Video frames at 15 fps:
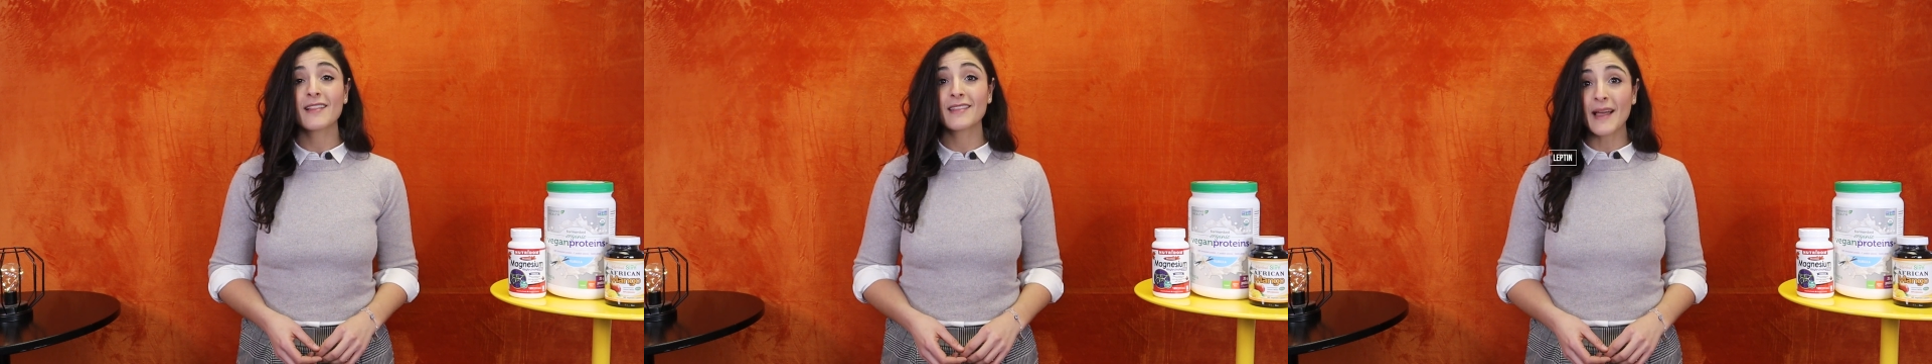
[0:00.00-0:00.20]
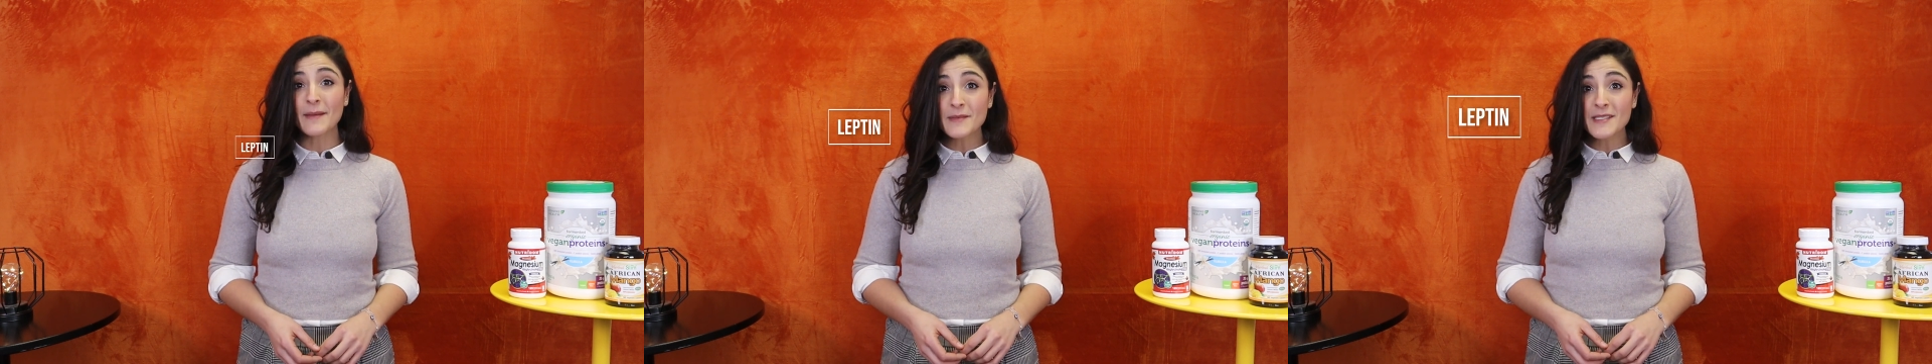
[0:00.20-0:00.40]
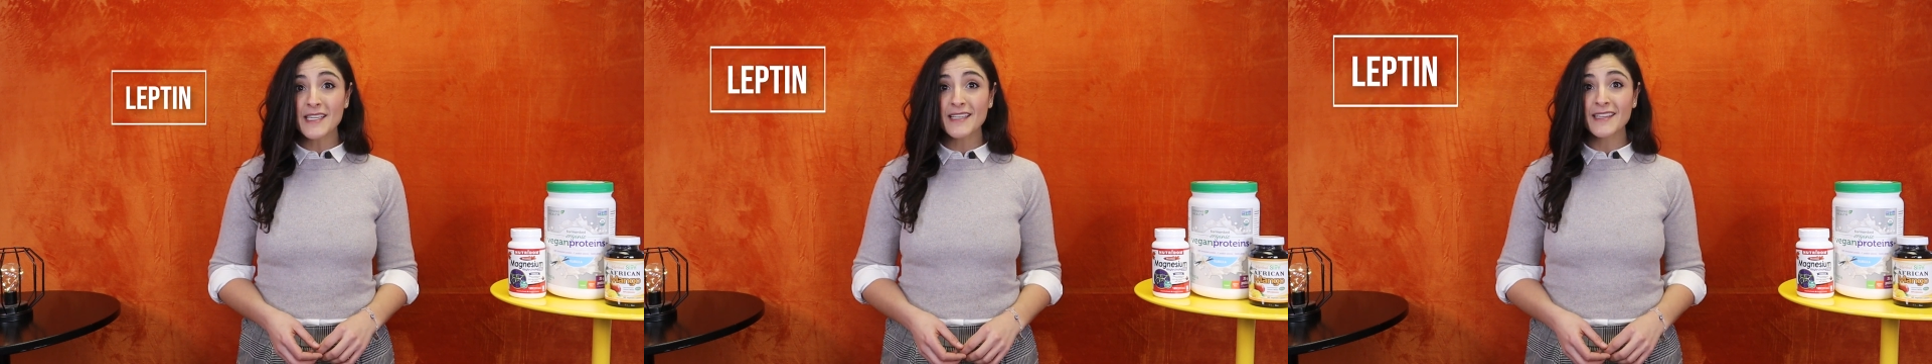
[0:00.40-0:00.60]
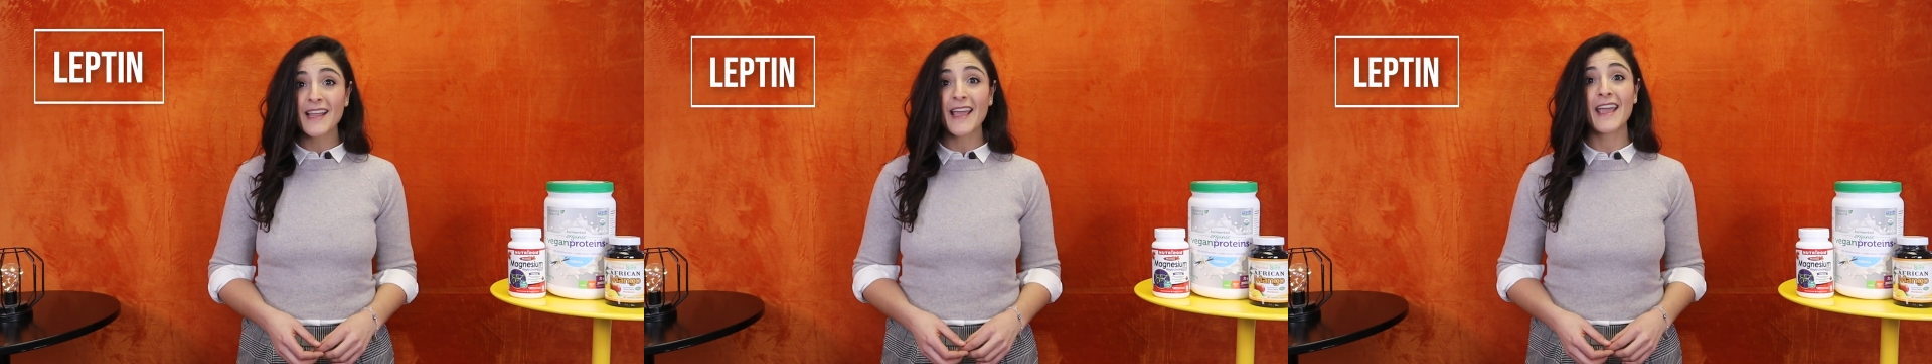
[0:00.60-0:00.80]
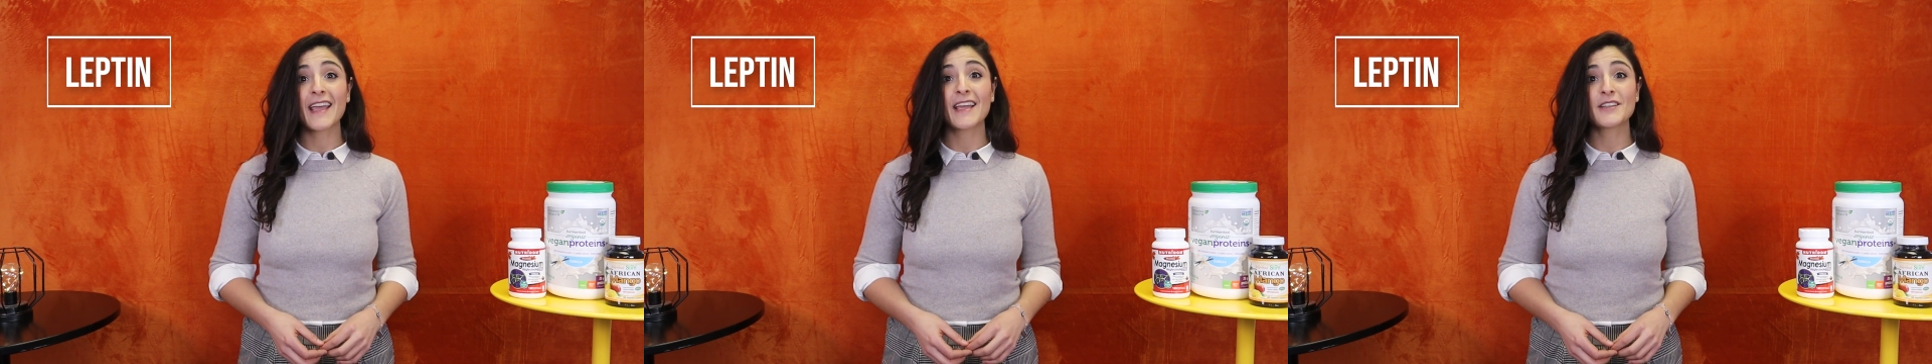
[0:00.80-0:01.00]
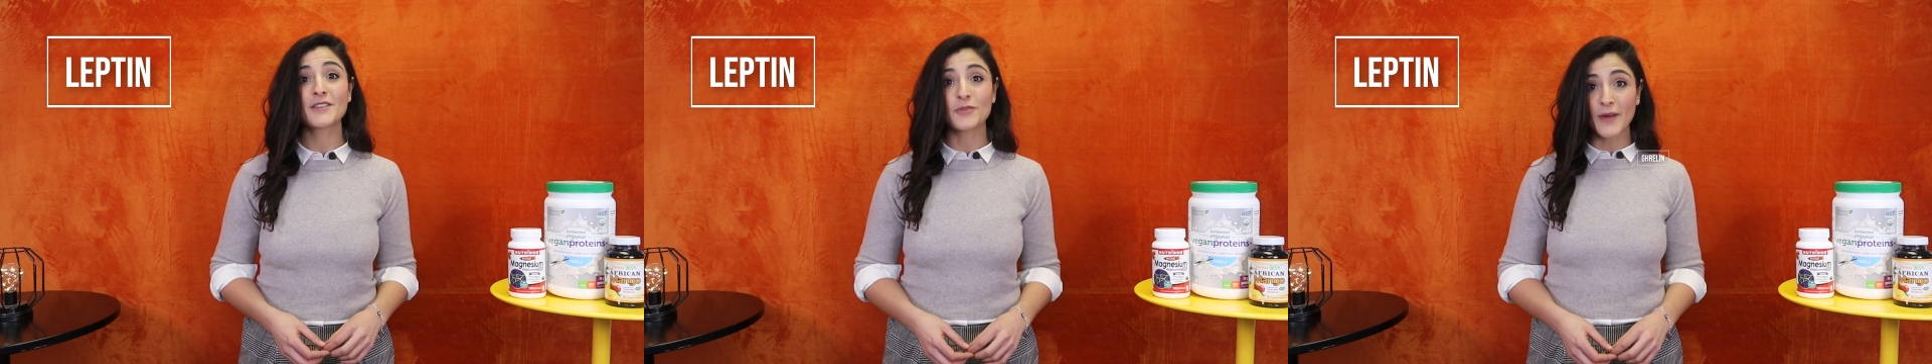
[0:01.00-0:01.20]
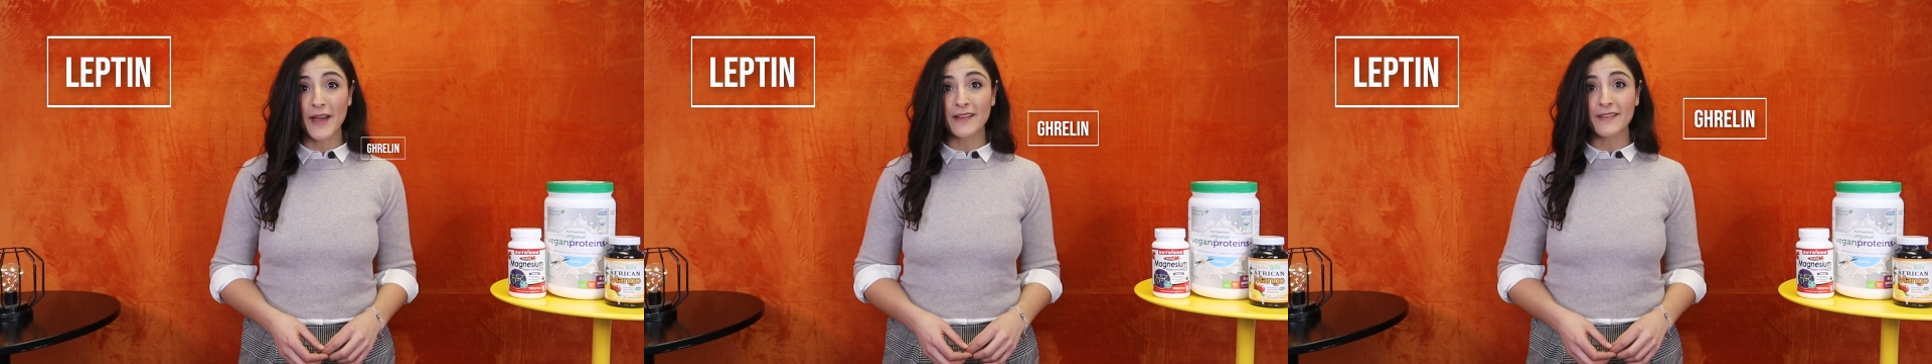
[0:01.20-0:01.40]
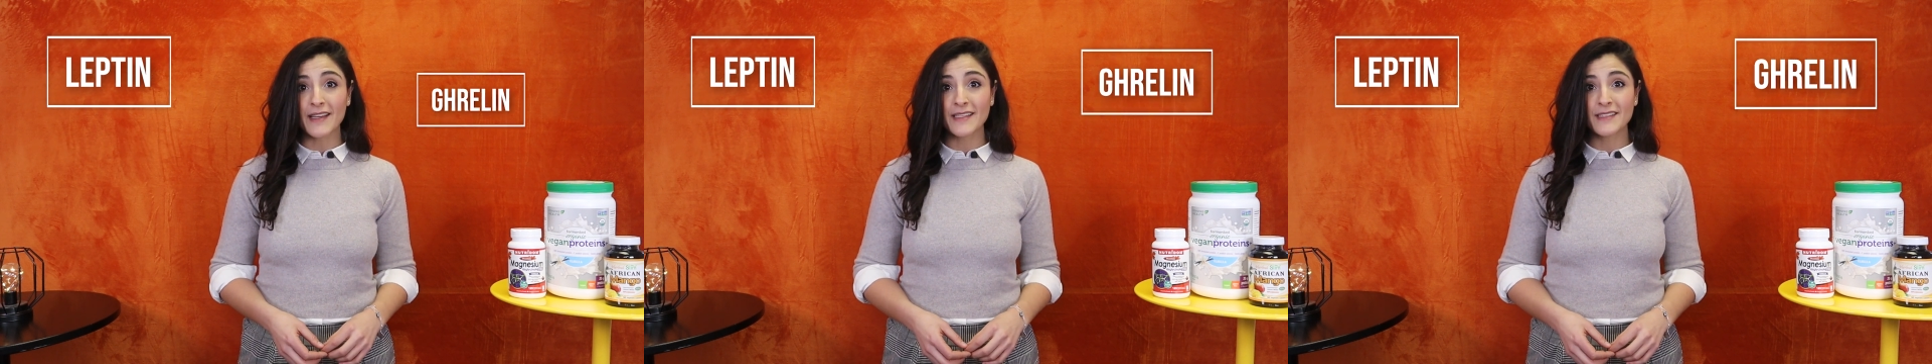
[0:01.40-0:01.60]
leptin and
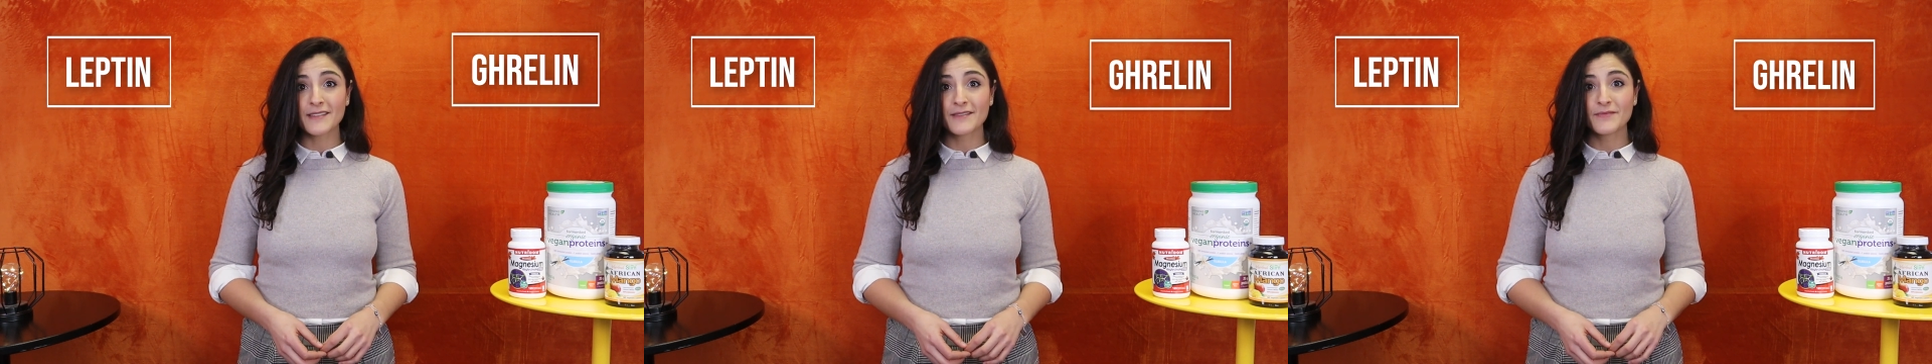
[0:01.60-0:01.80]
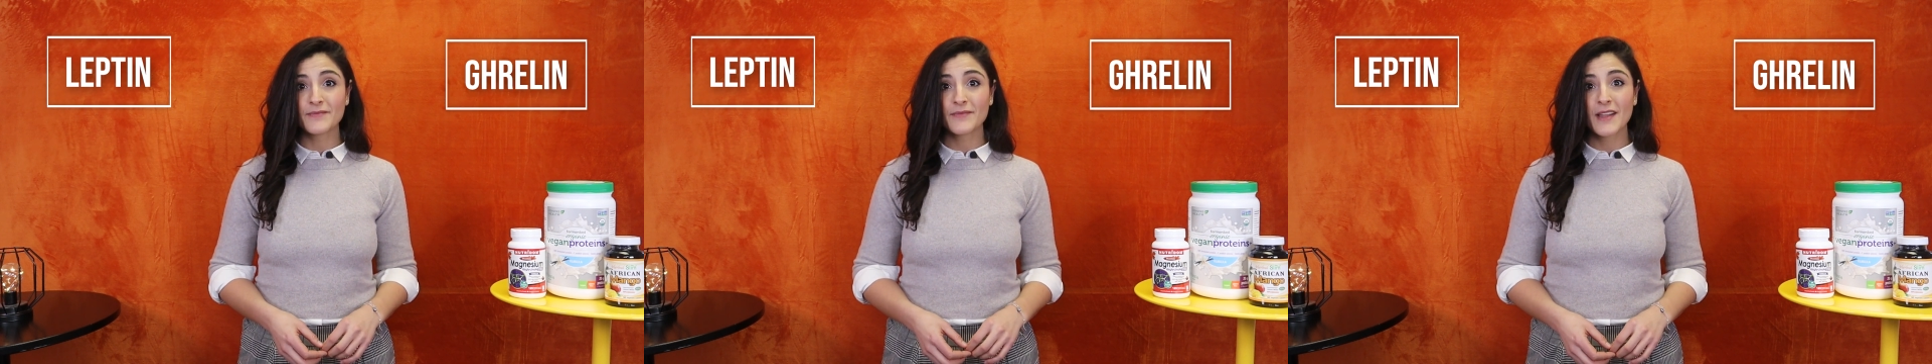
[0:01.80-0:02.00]
ghrelin.